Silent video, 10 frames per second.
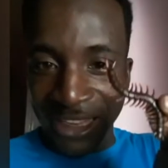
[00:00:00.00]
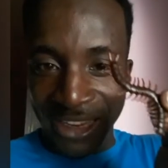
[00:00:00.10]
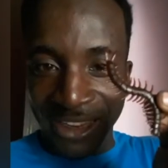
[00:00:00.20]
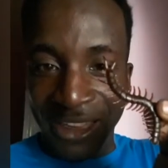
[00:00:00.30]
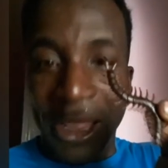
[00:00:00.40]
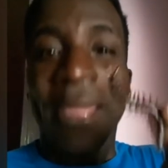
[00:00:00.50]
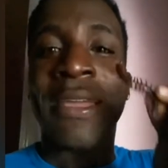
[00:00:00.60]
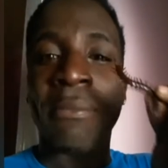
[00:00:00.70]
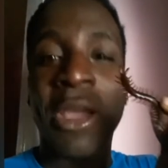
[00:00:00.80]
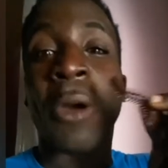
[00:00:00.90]
here.
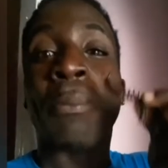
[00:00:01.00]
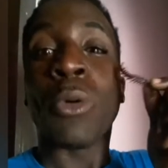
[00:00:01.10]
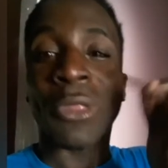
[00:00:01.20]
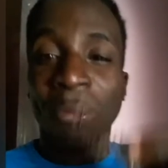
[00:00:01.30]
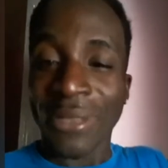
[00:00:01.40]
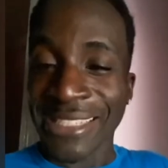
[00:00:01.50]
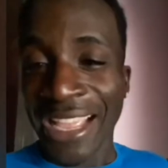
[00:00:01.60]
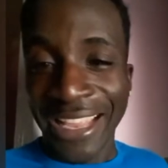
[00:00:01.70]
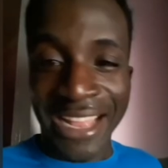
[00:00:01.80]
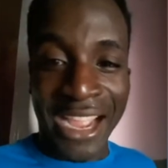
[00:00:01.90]
I will put it
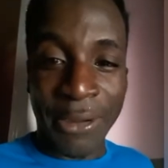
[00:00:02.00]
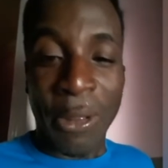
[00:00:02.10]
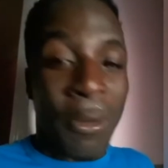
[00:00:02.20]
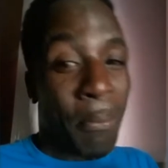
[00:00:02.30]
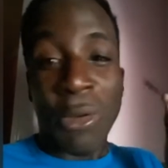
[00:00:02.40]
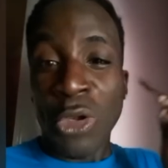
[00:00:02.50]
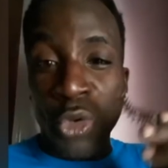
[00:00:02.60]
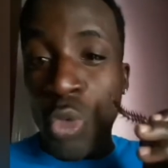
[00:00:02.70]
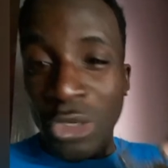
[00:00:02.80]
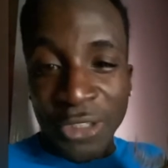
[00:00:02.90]
beside her. But
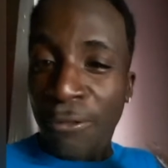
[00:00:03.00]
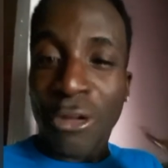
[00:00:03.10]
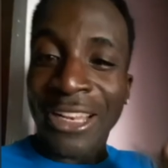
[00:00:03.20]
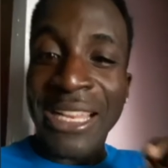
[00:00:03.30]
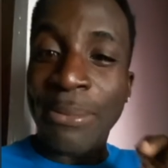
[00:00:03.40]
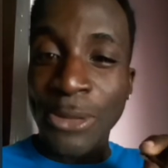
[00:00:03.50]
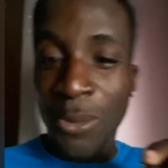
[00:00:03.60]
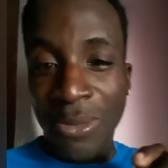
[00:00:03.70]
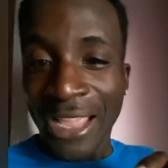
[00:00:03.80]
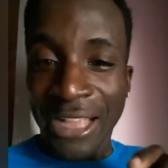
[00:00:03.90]
no, should afraid of them
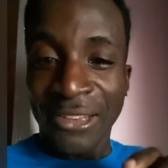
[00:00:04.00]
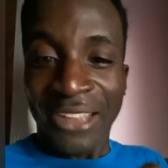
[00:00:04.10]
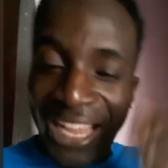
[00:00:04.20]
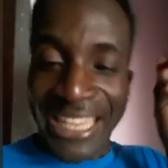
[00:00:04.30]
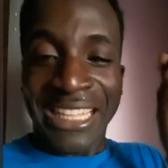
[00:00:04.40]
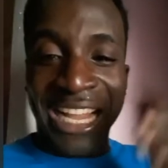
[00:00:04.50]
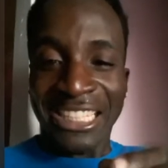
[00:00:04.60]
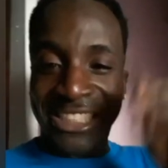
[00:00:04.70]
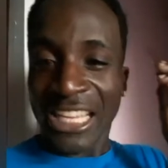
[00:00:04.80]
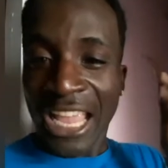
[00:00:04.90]
something here, you know. Anytime
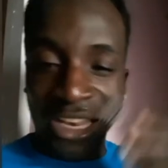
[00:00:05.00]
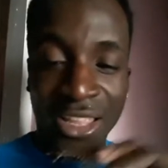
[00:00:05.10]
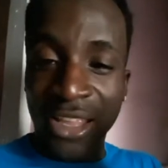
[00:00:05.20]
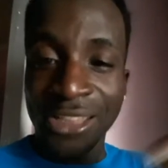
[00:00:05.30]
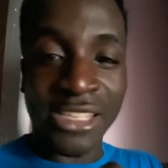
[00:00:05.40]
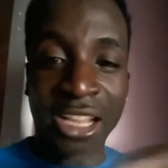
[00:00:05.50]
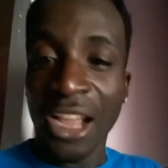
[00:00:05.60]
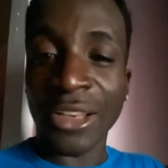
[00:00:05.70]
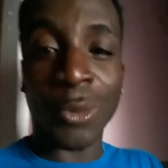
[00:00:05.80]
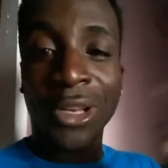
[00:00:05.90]
she see any insect or
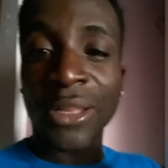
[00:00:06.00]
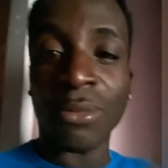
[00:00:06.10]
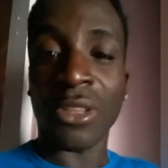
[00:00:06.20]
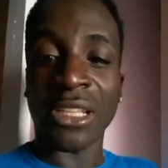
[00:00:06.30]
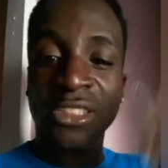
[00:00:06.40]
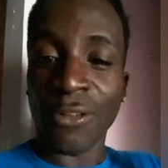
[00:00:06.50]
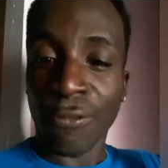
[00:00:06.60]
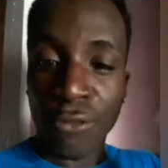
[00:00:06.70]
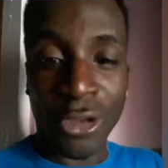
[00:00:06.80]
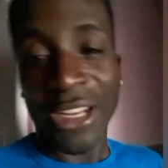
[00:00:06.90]
any one of them things, she
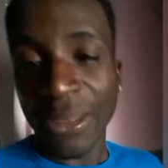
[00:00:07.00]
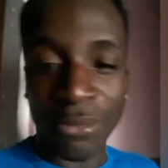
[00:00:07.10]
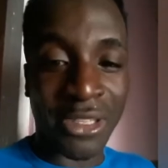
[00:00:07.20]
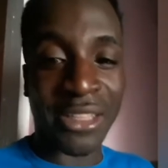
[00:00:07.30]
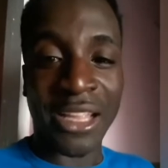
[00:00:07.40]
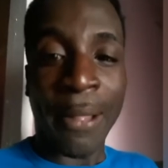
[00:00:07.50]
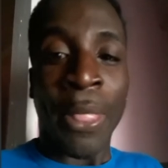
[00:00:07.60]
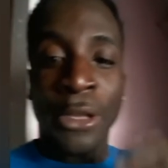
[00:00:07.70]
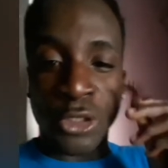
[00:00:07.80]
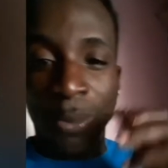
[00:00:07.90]
afraid of them thing there.
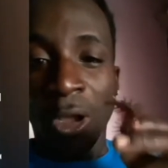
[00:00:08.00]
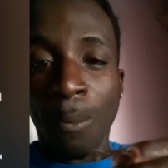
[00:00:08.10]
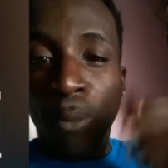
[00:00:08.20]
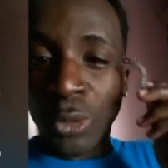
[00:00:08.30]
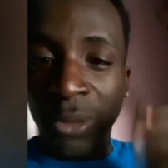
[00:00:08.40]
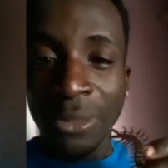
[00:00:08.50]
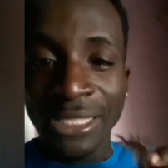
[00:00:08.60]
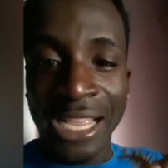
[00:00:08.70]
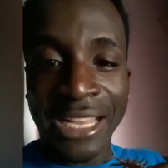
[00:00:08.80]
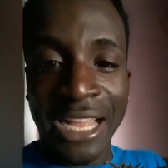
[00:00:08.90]
So I am gonna put it
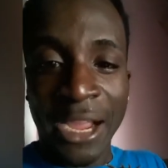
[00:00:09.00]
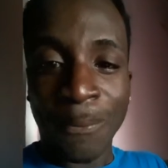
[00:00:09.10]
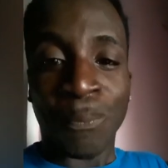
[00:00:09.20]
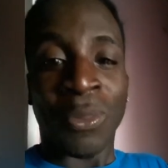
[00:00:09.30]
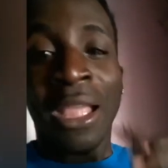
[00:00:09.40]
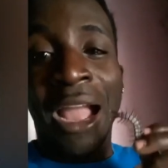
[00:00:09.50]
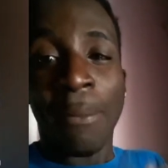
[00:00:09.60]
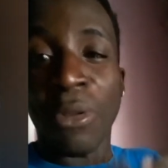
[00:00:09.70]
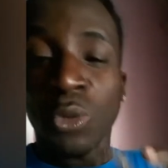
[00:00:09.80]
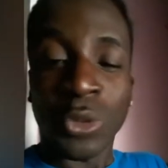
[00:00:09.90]
beside her.
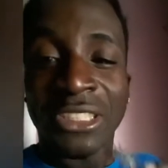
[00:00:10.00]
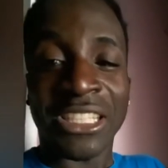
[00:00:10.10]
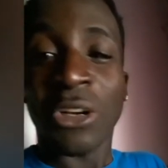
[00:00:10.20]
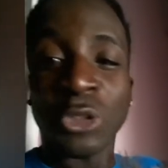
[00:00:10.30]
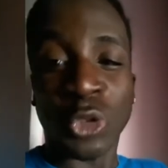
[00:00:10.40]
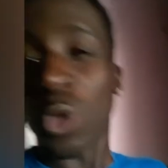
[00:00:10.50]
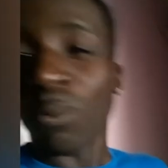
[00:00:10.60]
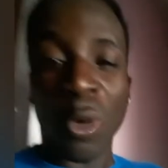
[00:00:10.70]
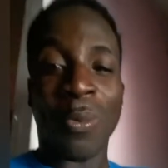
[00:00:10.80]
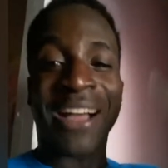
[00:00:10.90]
And I know she to
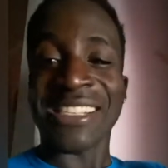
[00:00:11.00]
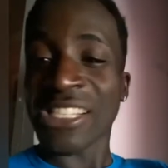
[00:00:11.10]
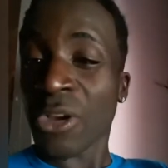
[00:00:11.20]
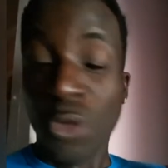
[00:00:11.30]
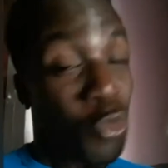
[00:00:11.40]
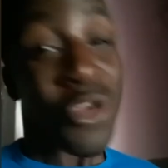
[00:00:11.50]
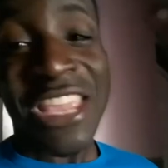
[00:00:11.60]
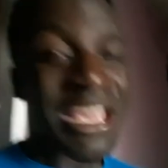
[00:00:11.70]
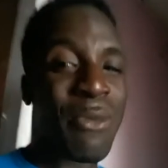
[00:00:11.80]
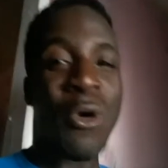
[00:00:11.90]
jump up and
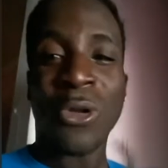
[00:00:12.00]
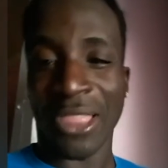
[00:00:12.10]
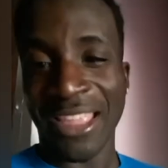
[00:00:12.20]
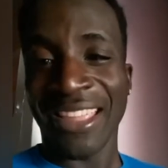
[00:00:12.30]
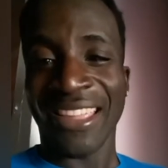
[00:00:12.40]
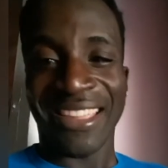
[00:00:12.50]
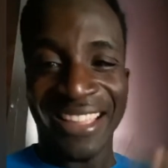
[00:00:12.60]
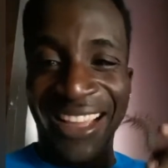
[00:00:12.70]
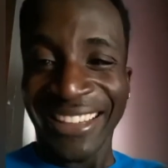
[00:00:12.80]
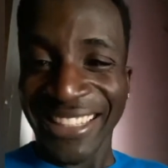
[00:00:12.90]
scream out.
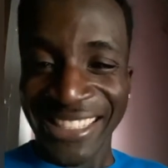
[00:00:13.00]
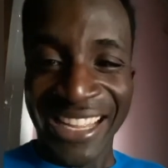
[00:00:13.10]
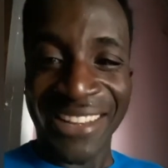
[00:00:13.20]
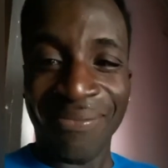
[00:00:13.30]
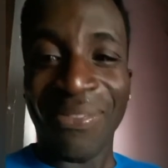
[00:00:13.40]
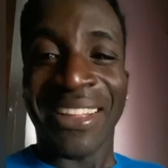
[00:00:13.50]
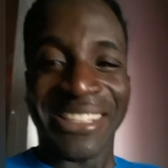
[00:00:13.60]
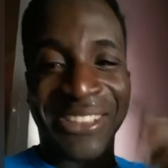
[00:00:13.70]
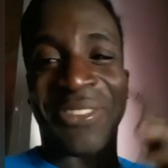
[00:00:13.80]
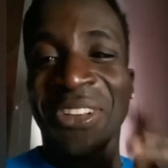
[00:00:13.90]
You understand?
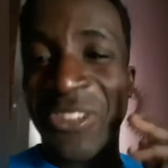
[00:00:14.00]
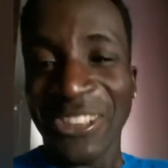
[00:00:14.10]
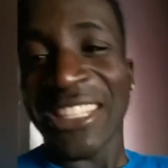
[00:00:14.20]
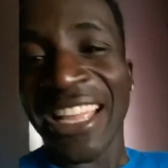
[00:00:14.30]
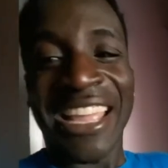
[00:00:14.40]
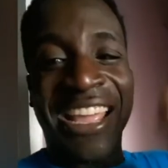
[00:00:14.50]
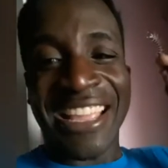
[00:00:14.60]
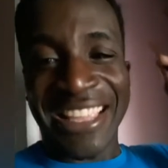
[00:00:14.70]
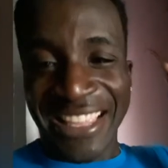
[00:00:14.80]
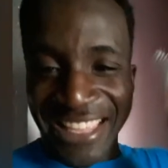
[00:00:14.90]
So I know say
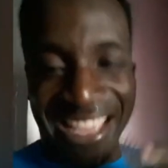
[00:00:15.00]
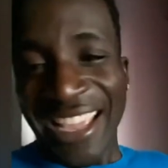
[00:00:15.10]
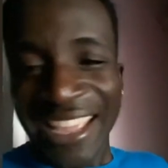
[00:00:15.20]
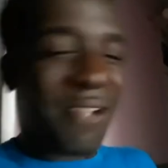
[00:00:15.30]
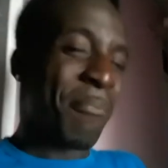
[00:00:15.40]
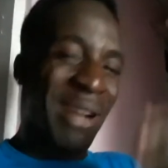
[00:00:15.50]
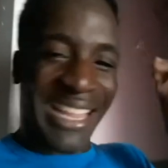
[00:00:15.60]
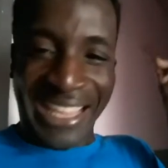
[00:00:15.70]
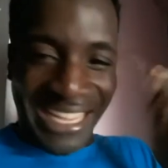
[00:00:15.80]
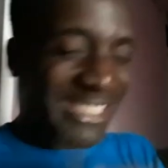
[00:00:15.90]
yeah, I'ma
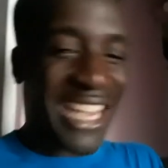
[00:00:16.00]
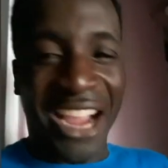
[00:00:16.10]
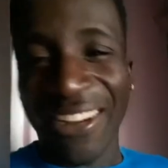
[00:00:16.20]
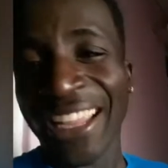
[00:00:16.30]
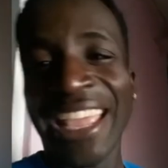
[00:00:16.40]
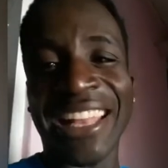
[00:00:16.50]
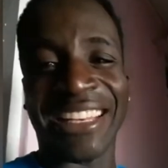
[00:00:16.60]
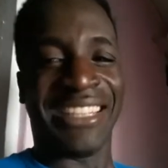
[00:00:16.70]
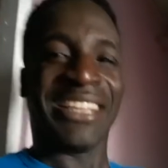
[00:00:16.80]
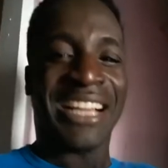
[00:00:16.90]
catch her
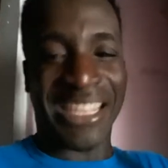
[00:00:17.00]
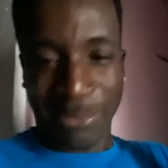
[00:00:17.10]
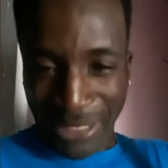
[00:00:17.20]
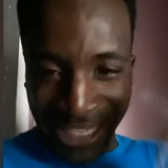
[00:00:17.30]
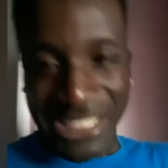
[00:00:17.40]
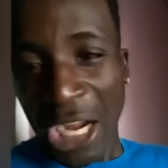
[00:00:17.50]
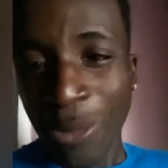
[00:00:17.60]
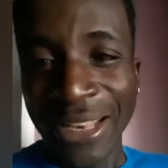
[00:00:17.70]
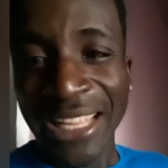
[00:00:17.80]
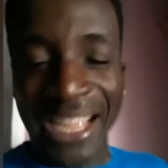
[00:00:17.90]
again. Cause I'ma catch her
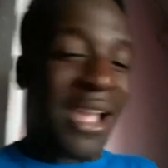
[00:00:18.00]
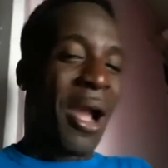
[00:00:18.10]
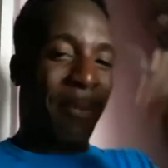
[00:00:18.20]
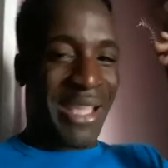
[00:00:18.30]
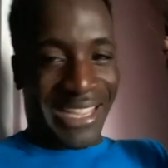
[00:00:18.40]
over there, I'ma